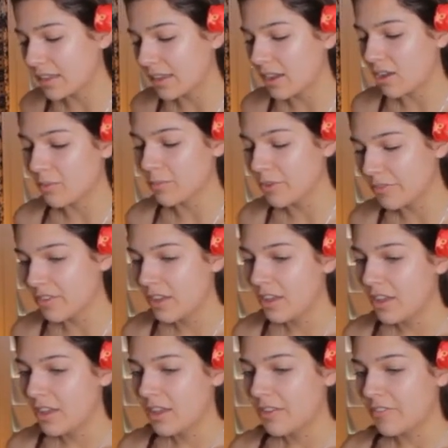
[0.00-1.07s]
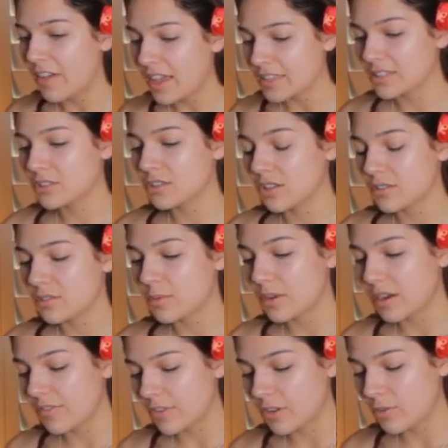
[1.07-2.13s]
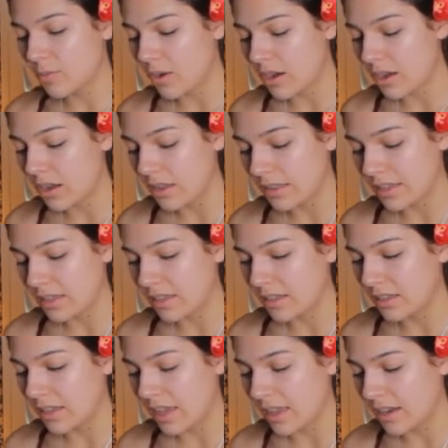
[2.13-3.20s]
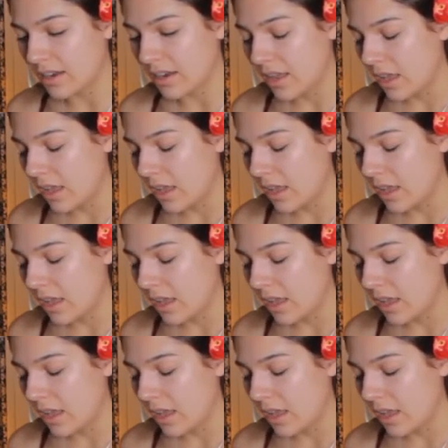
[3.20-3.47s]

Like, I'll move faster, I'll do whatever you want. Like, and